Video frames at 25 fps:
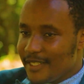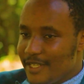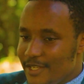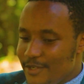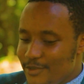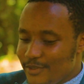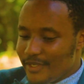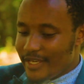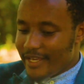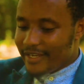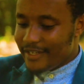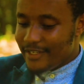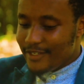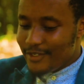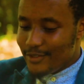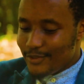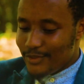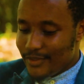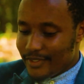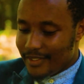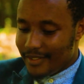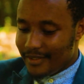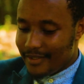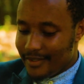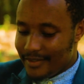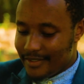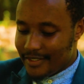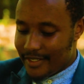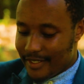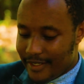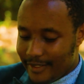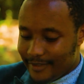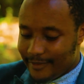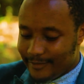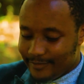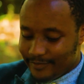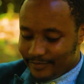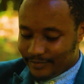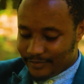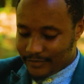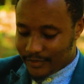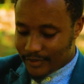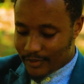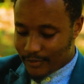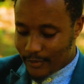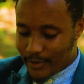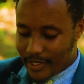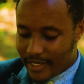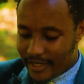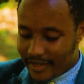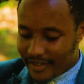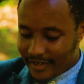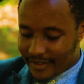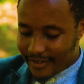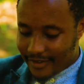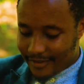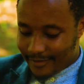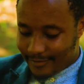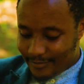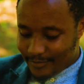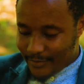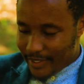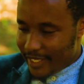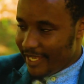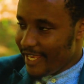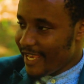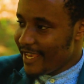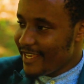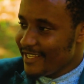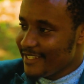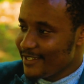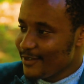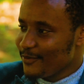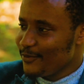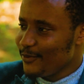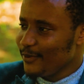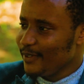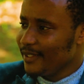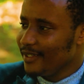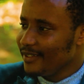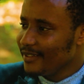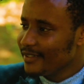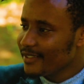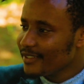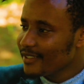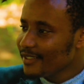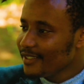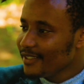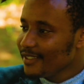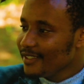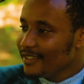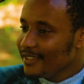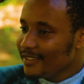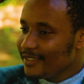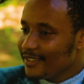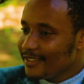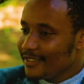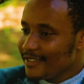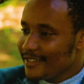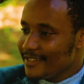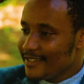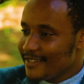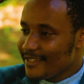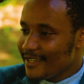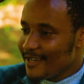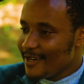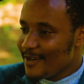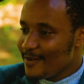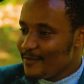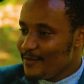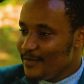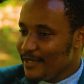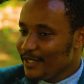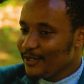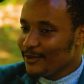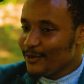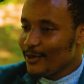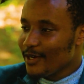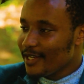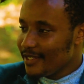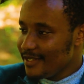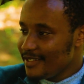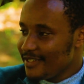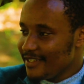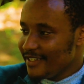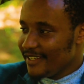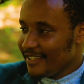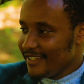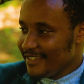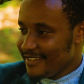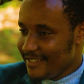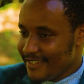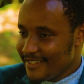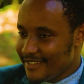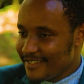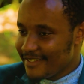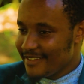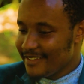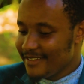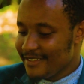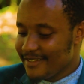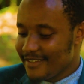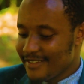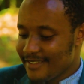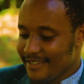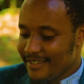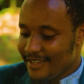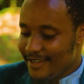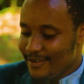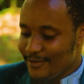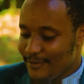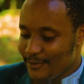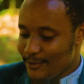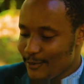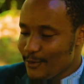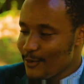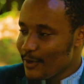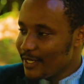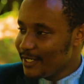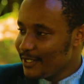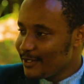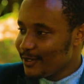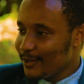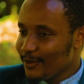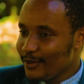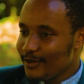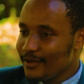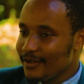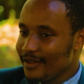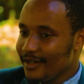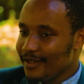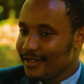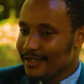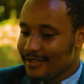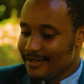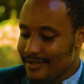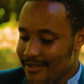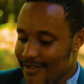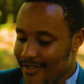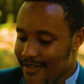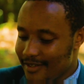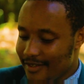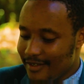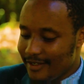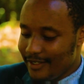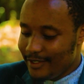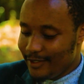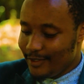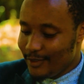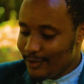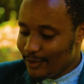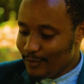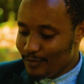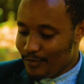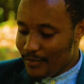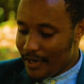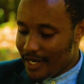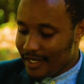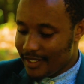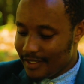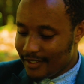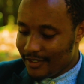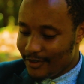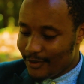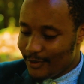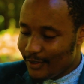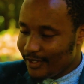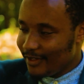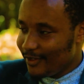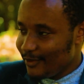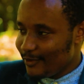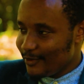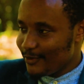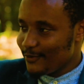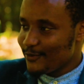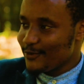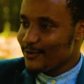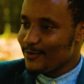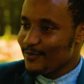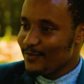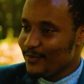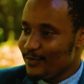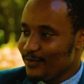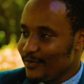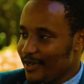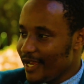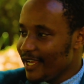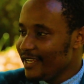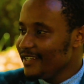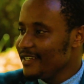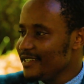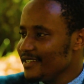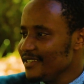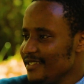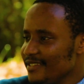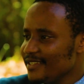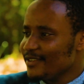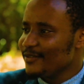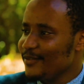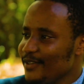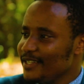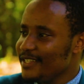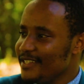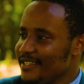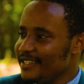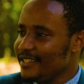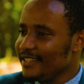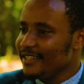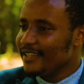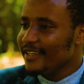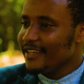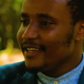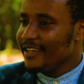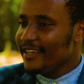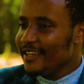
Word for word: You're getting to see that when AI is a field, has been quite in existence for quite long, as you look back all the way from 1970.